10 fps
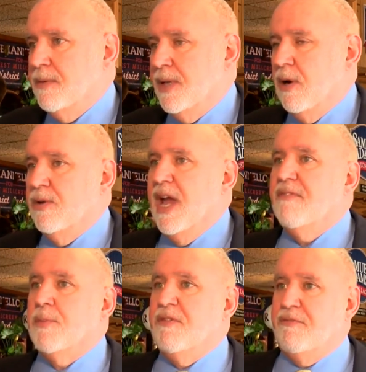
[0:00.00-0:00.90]
You know, you
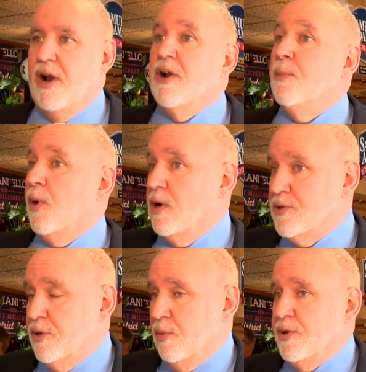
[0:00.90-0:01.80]
have to be fair and
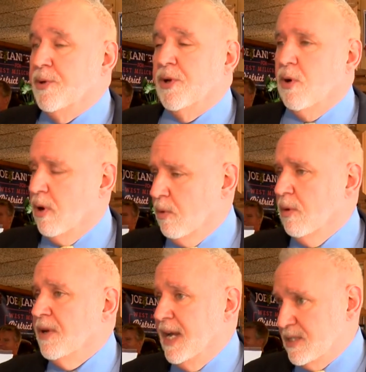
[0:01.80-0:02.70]
impartial though when you're in the
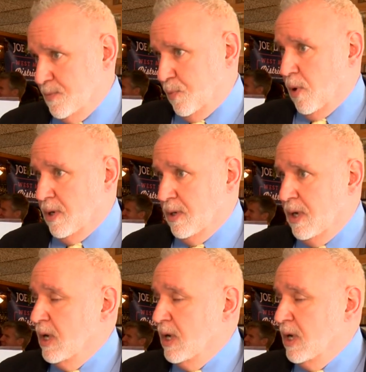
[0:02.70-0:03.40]
courtroom, and that's important.